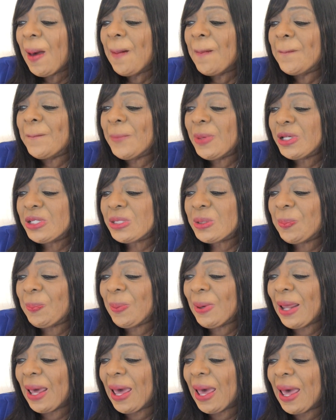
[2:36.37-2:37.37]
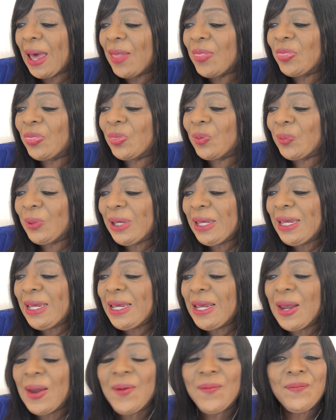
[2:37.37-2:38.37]
Multiply
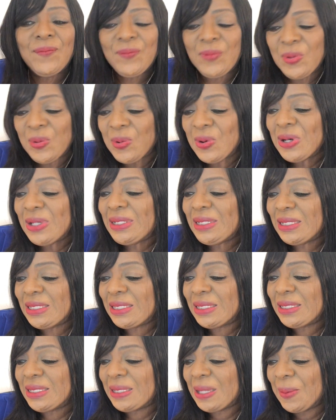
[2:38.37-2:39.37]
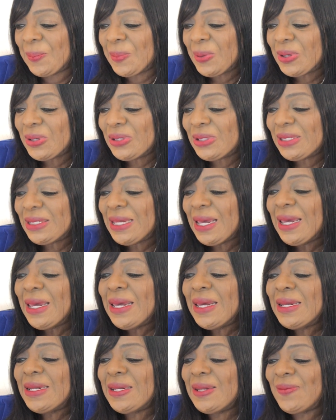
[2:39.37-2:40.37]
three and four-digit numbers,
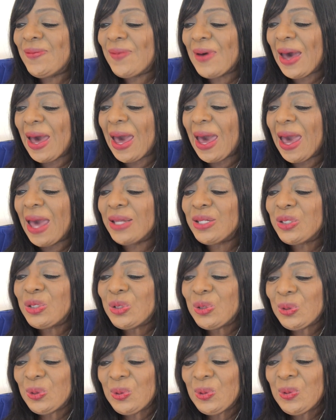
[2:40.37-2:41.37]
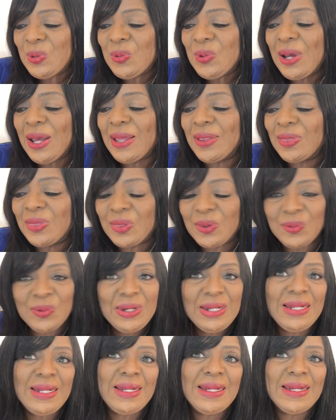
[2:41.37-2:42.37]
divide two and
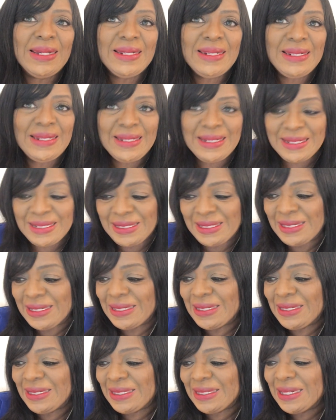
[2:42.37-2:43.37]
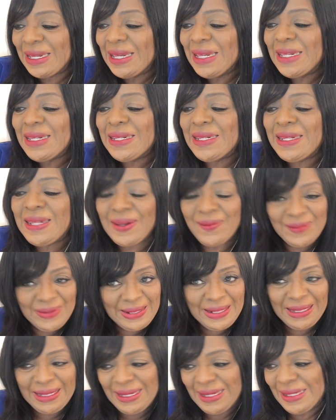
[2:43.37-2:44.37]
three digit
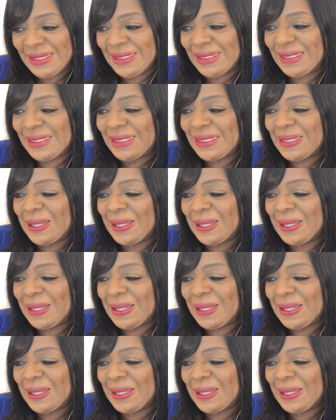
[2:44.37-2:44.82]
dividends.